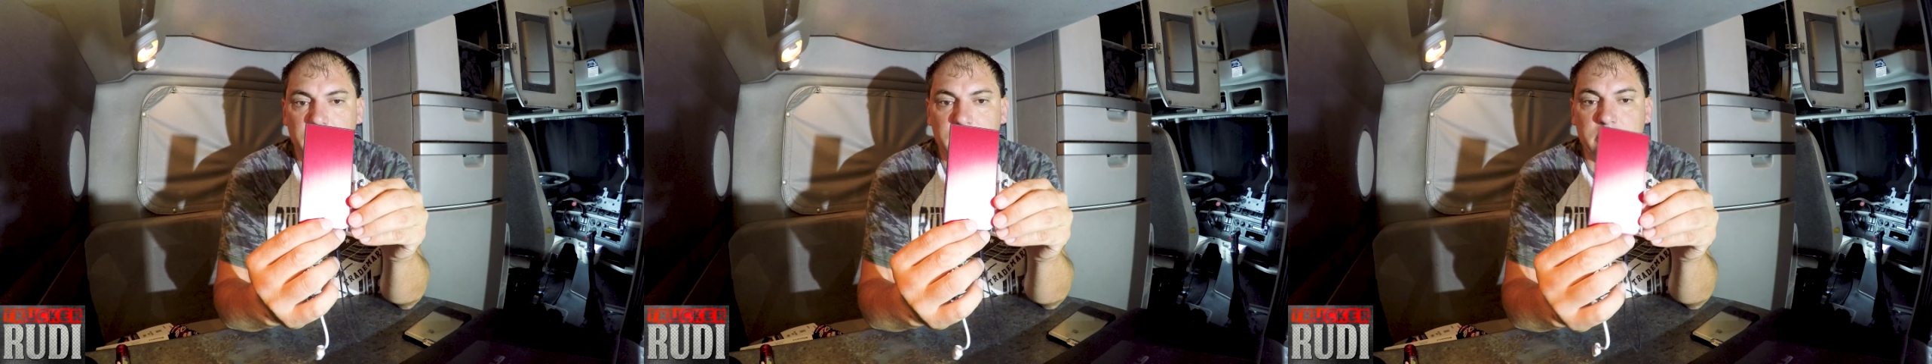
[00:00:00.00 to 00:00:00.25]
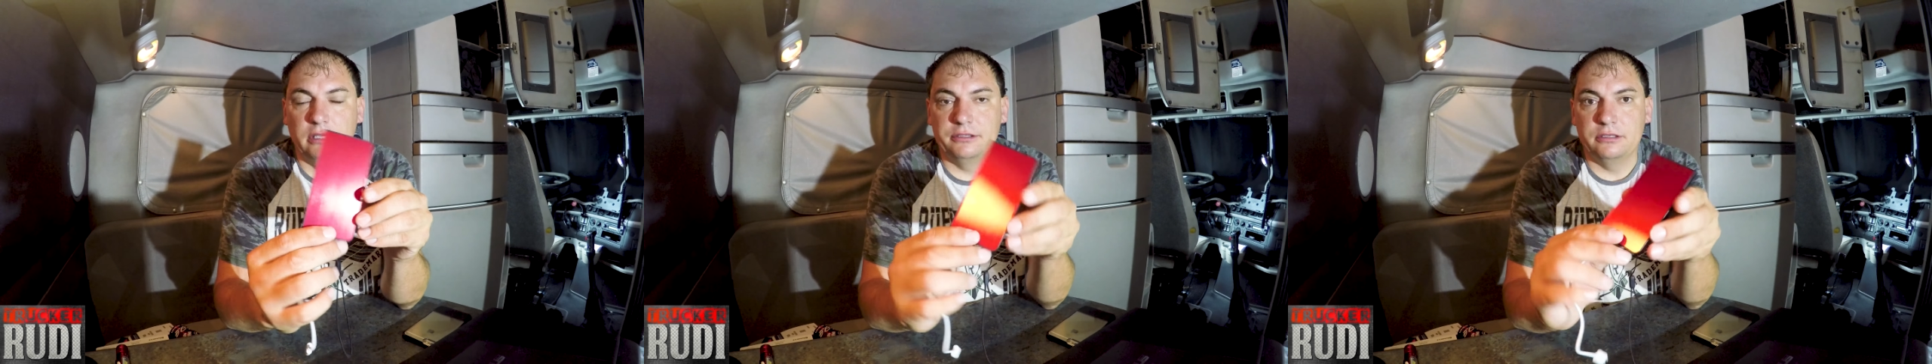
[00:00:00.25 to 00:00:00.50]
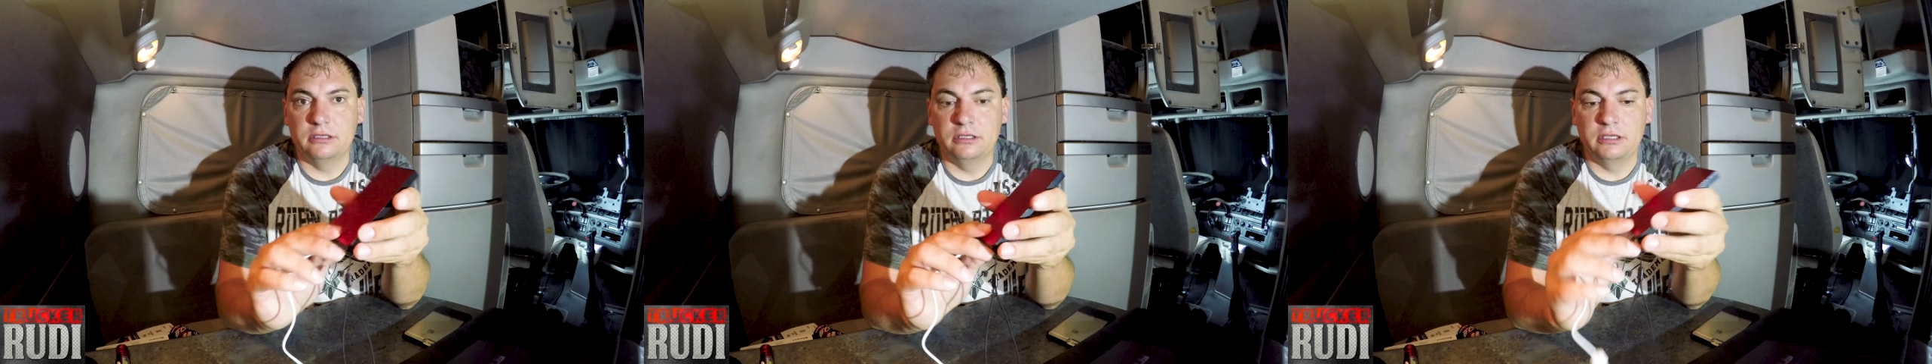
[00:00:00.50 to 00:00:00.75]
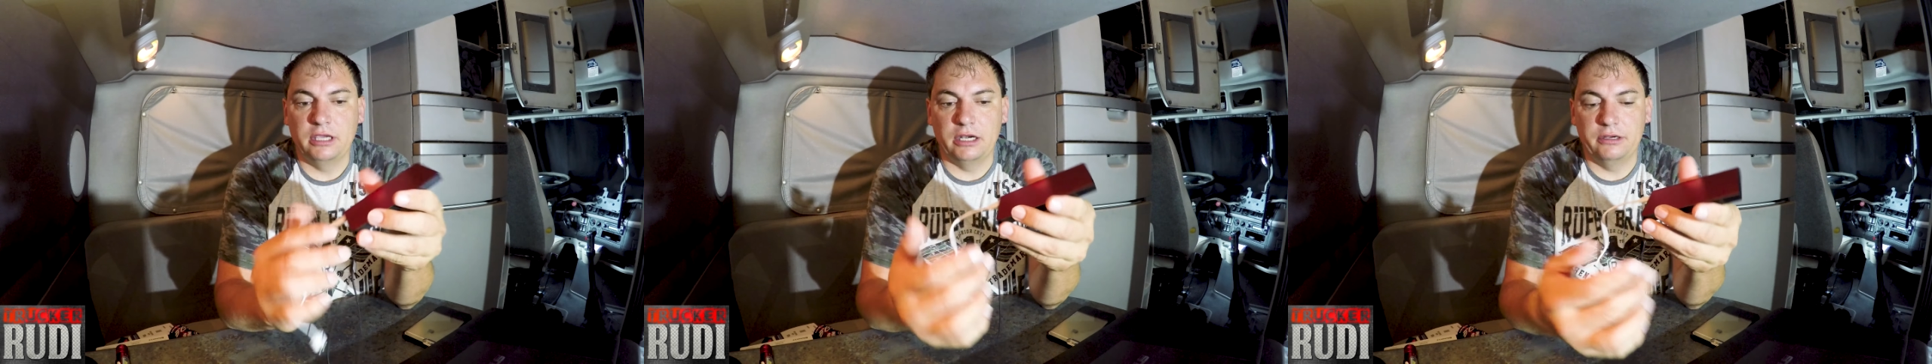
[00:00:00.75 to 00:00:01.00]
that you
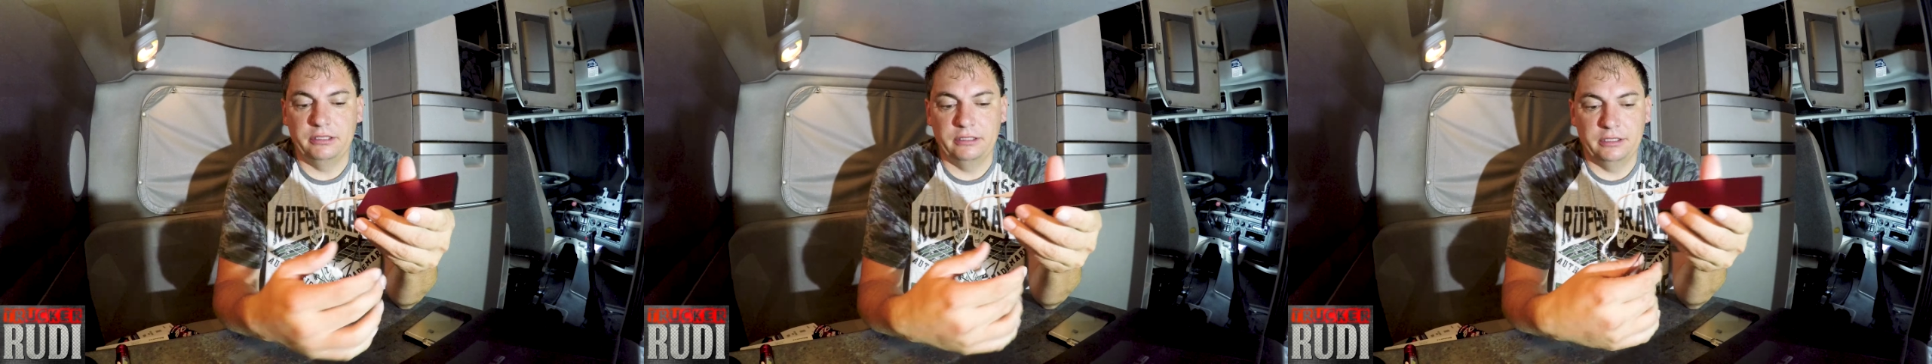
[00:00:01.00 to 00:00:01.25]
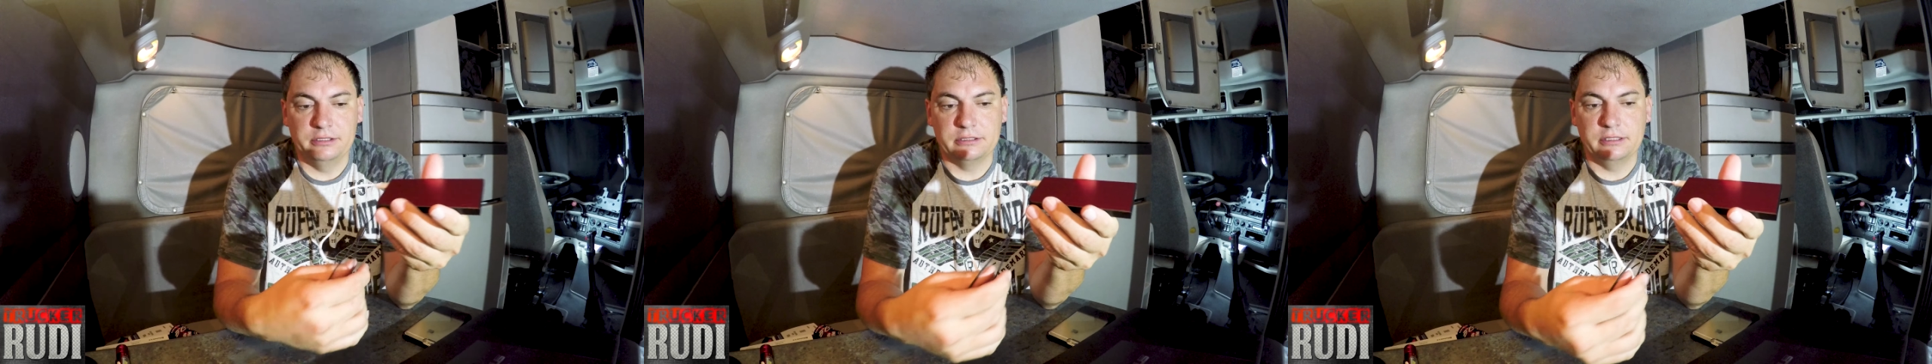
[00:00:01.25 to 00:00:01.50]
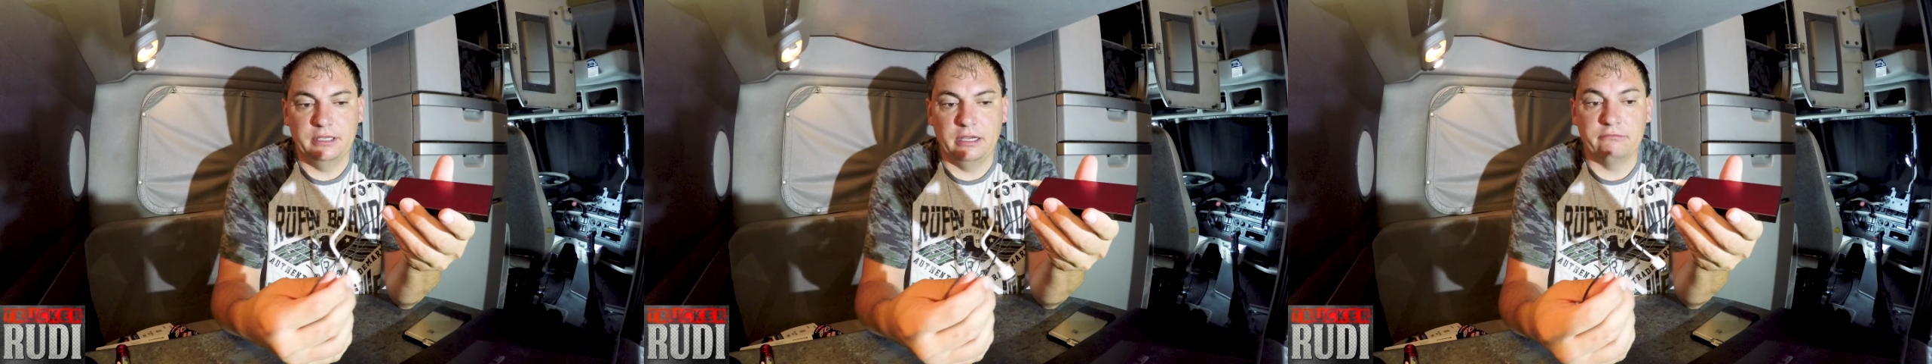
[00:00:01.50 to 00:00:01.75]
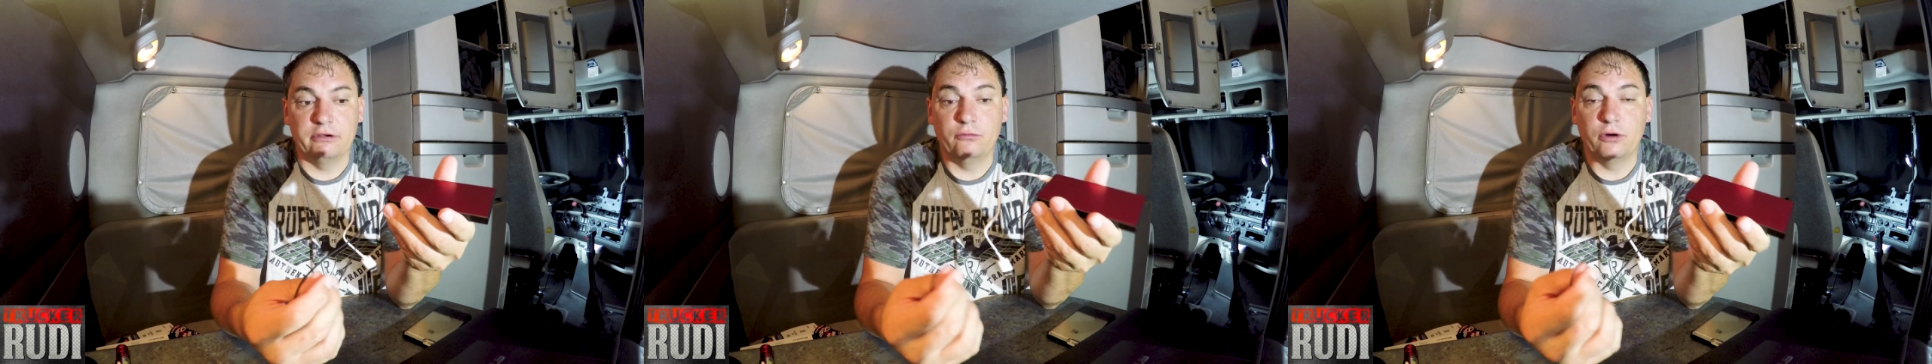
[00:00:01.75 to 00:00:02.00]
can carry nicely
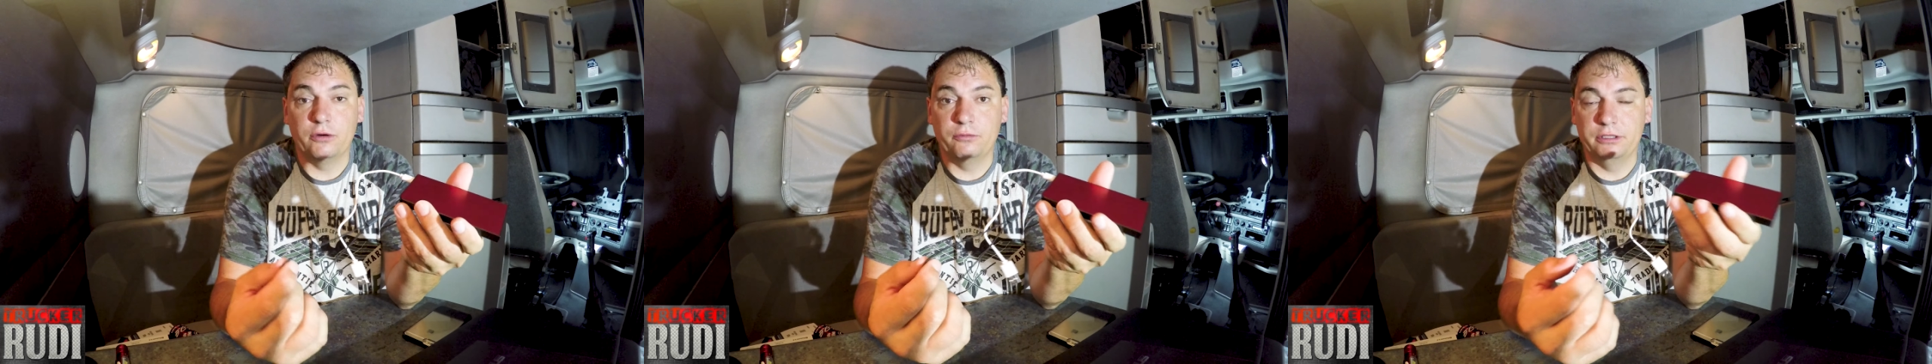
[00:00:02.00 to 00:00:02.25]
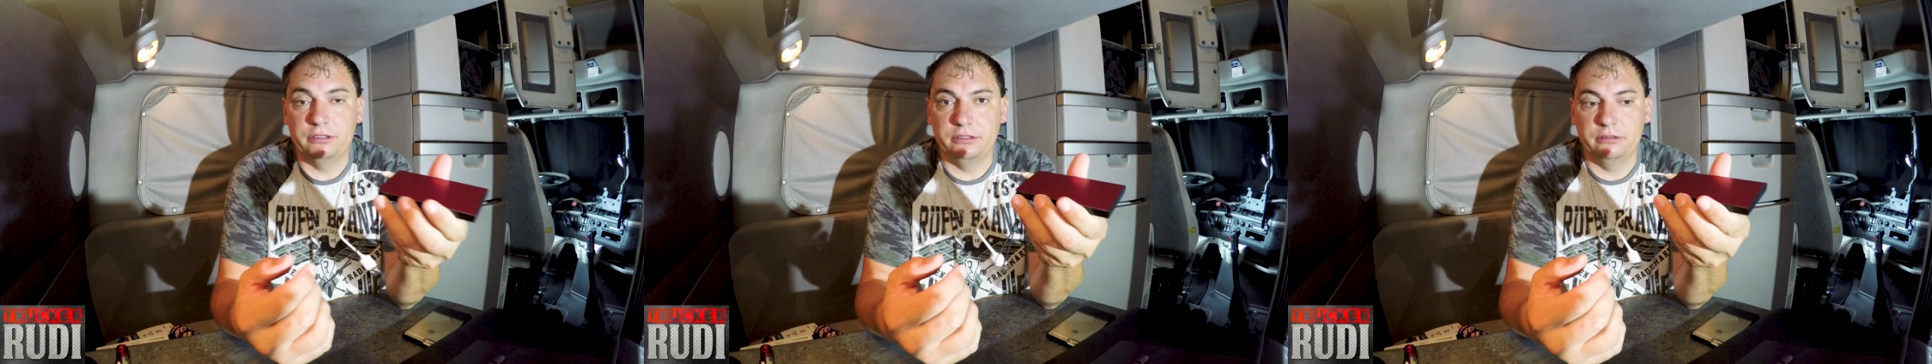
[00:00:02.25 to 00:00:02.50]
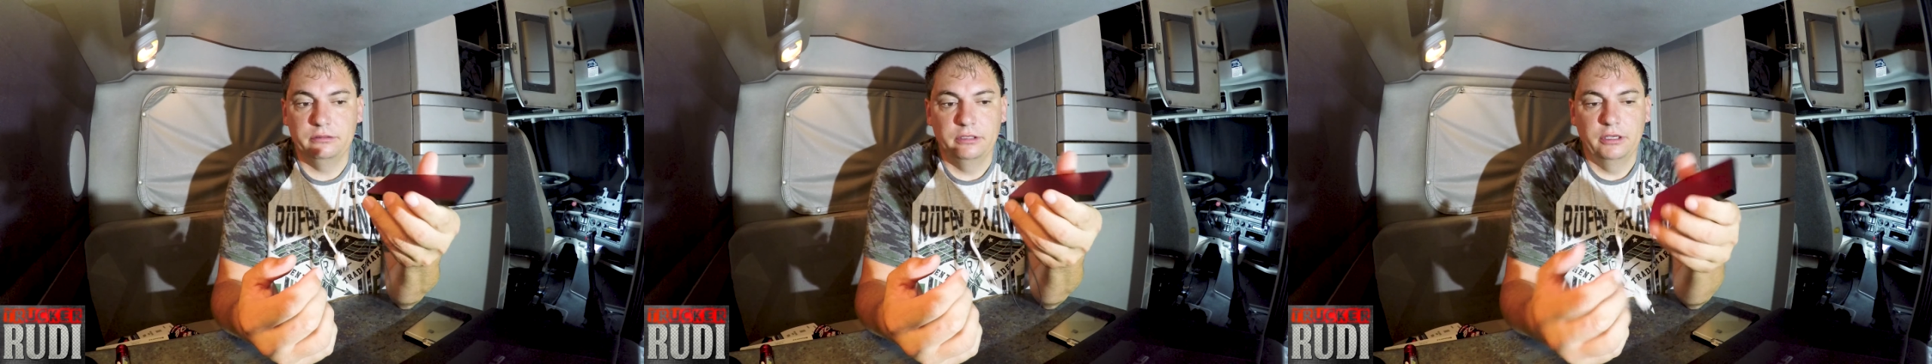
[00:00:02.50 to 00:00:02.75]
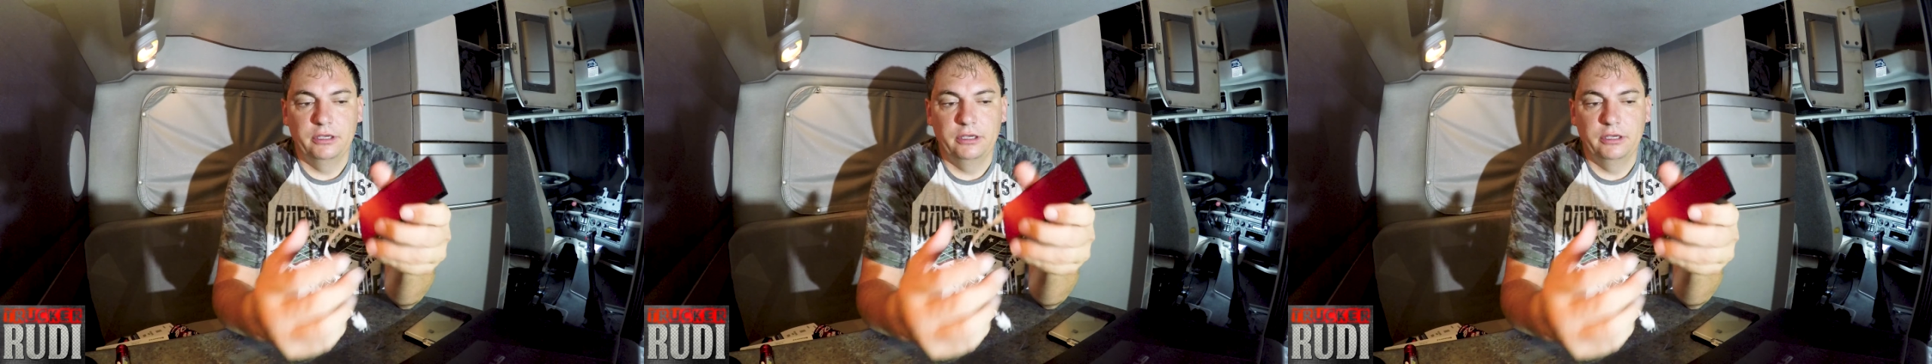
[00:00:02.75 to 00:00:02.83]
everywhere with you.